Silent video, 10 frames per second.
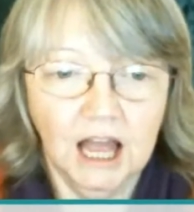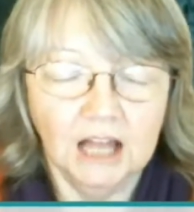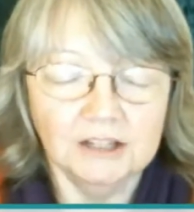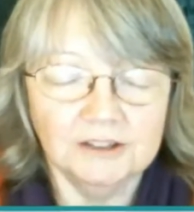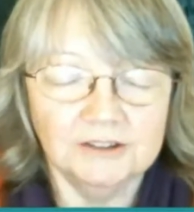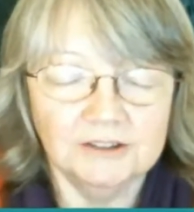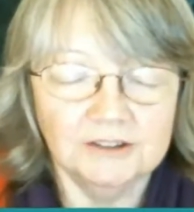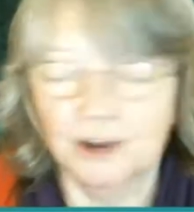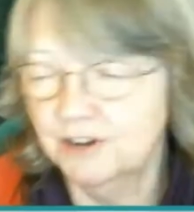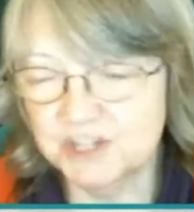Don't ask
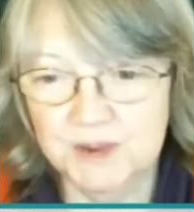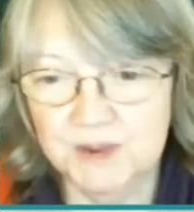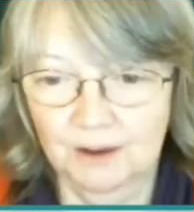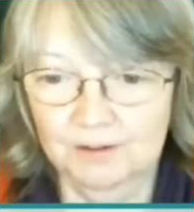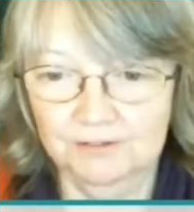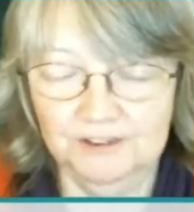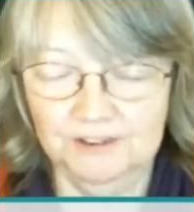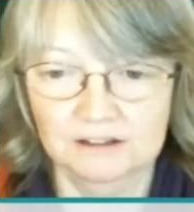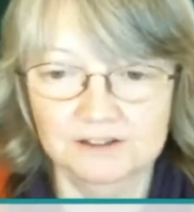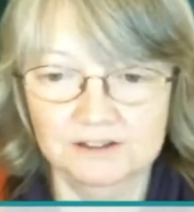me how it feels.
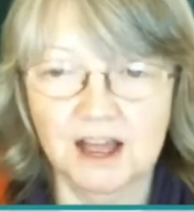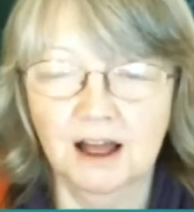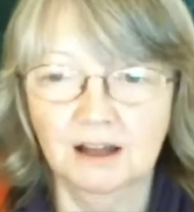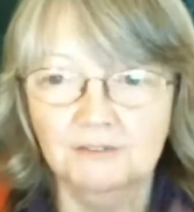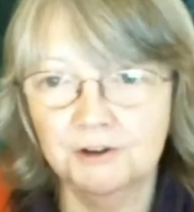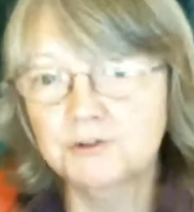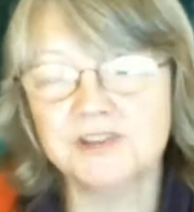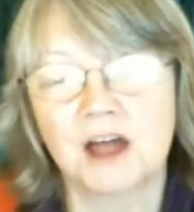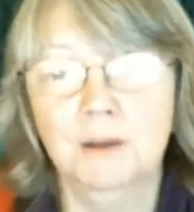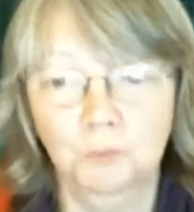Folks, I am
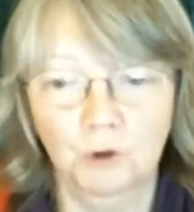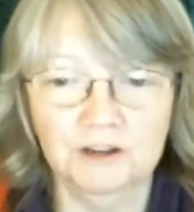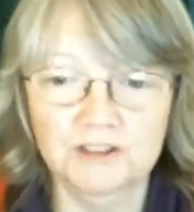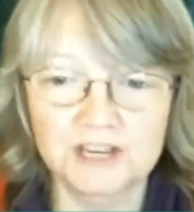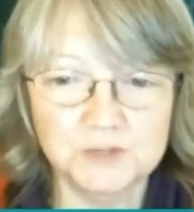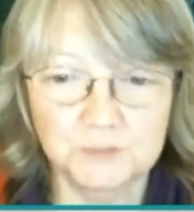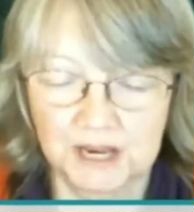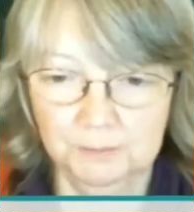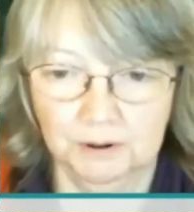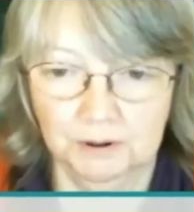one of these
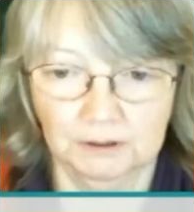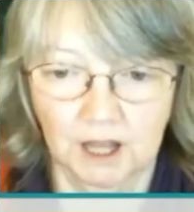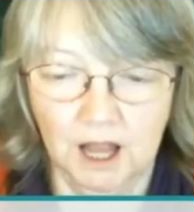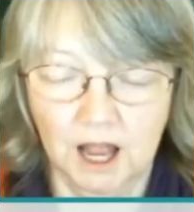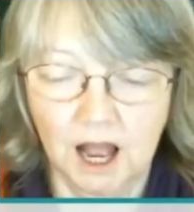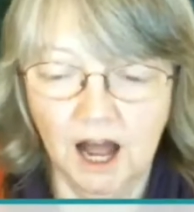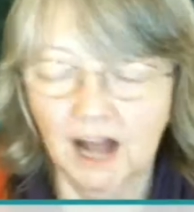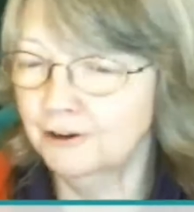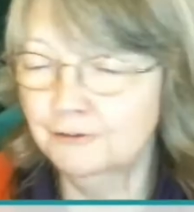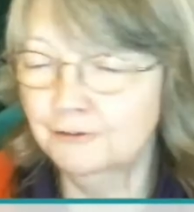people. I don't
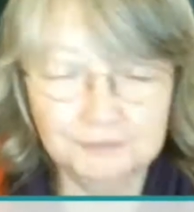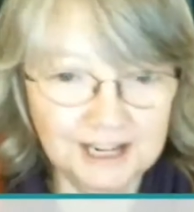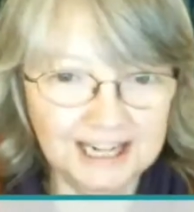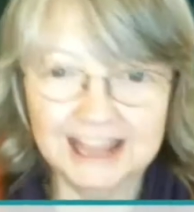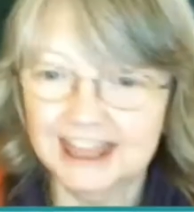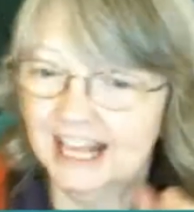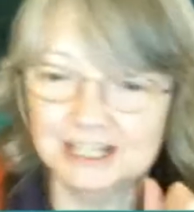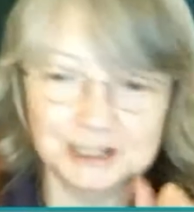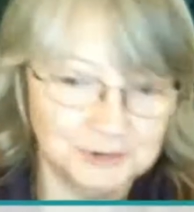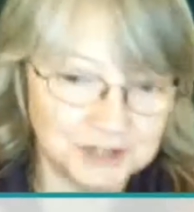feel anything. I don't
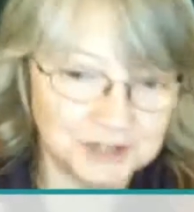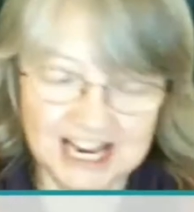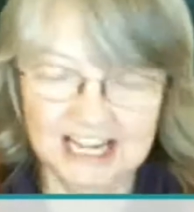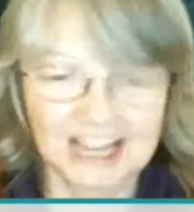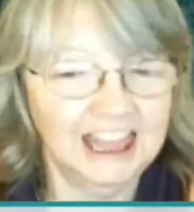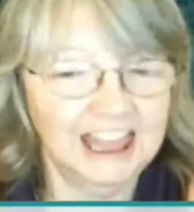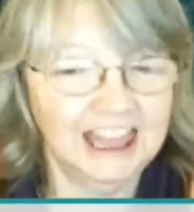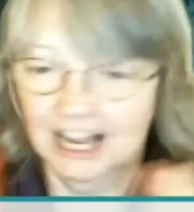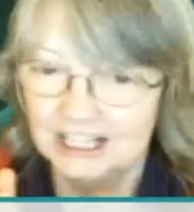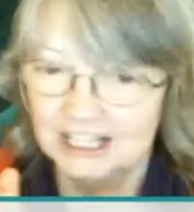see anything. I
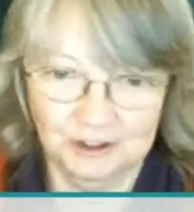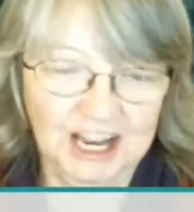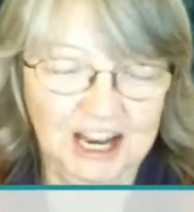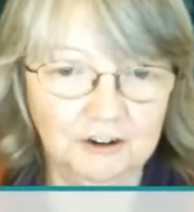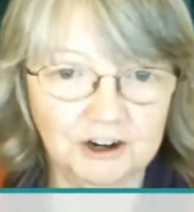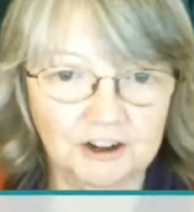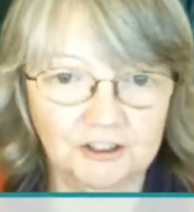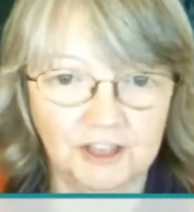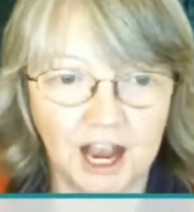don't hear anything.